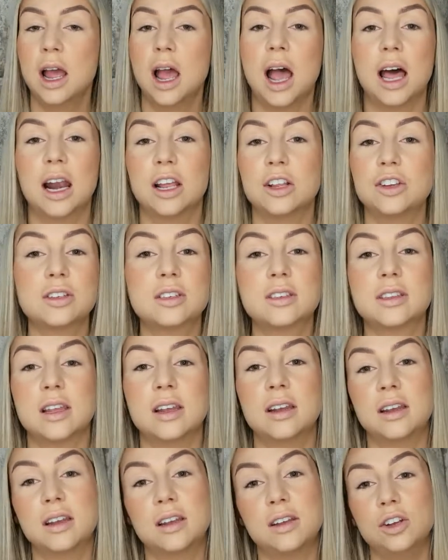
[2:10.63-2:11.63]
And I just
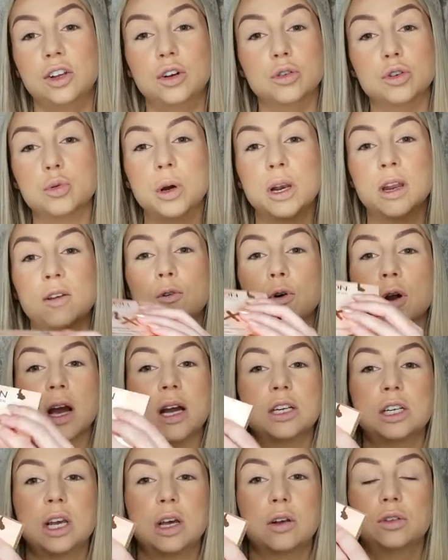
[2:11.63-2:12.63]
think, you know, 24
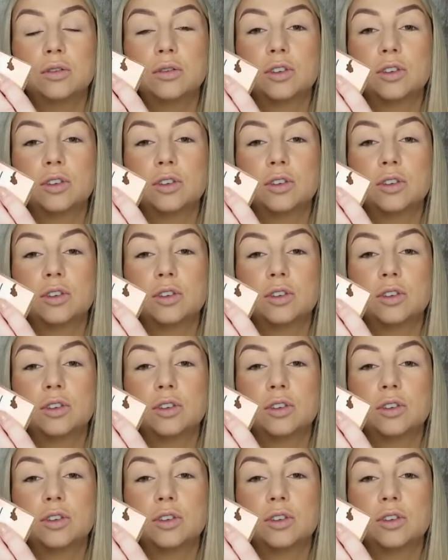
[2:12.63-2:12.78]
eyeshadows